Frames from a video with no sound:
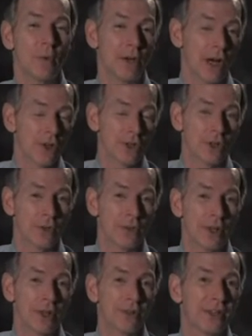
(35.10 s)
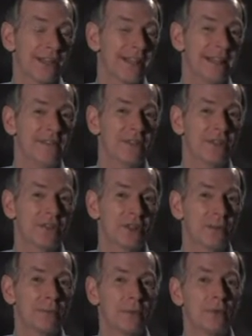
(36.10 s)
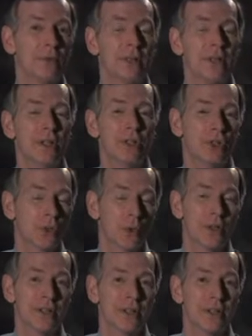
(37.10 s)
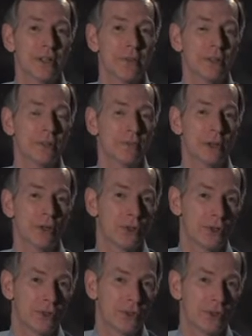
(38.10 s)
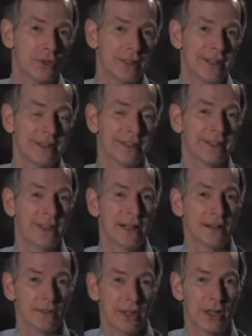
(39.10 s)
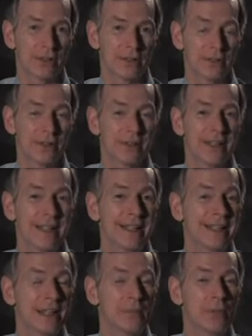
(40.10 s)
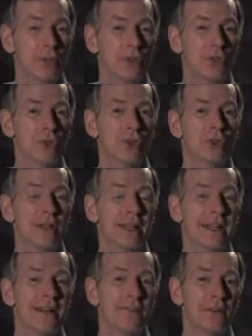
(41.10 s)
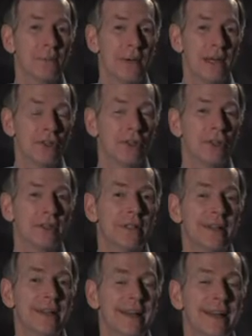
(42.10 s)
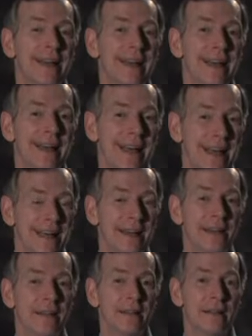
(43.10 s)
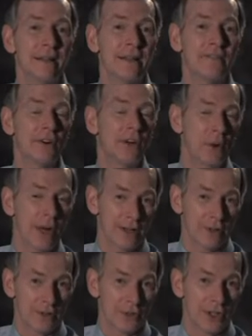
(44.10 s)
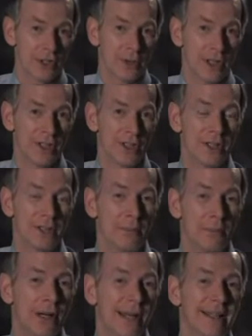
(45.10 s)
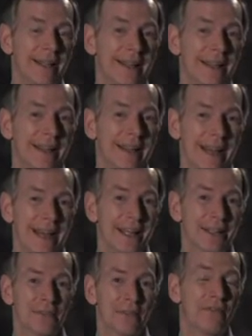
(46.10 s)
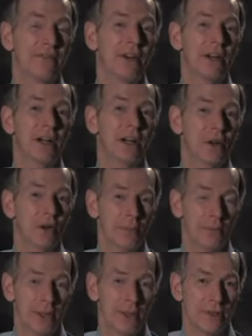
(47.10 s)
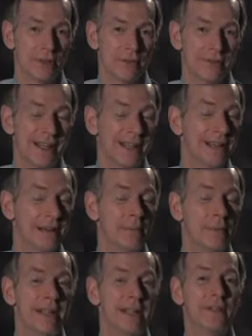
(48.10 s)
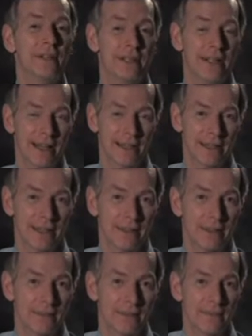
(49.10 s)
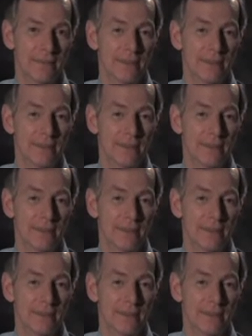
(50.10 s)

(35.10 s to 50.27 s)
We also know that even simple short-term exposure to these excitotoxins can produce inflammation and free radical generation in the brain that can last for very long periods of time, even decades.